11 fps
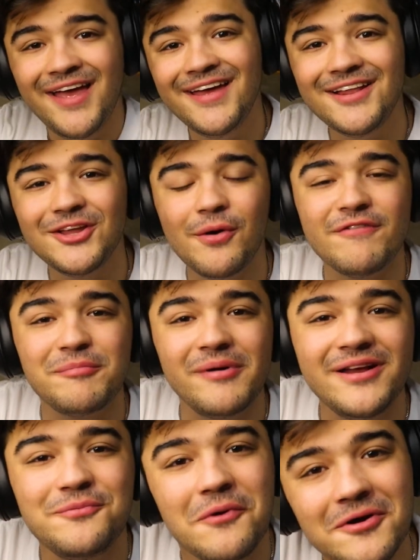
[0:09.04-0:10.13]
Hello,
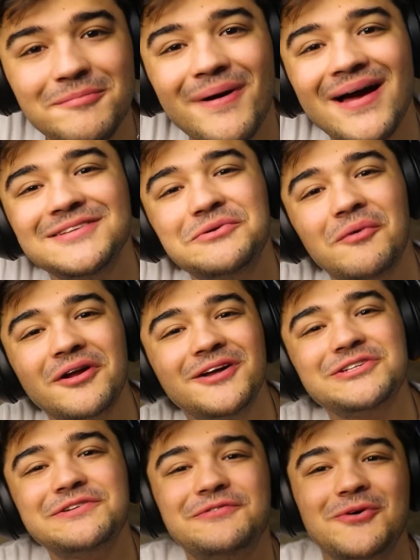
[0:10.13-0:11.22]
everybody. Welcome back to
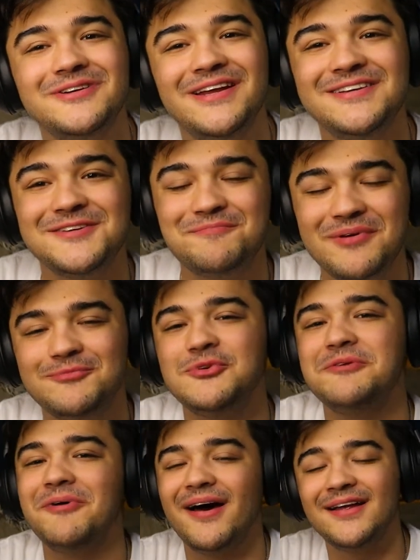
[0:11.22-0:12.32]
104 Days of
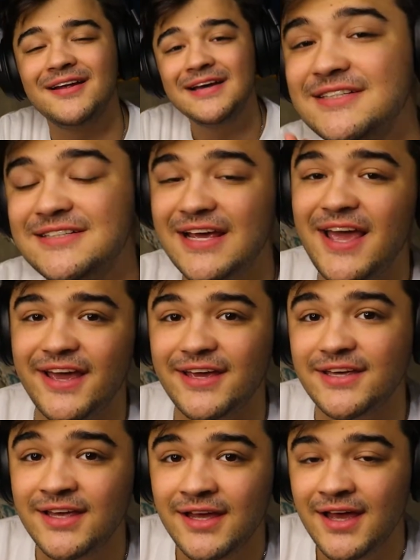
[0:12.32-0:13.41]
BepTweBot. Today,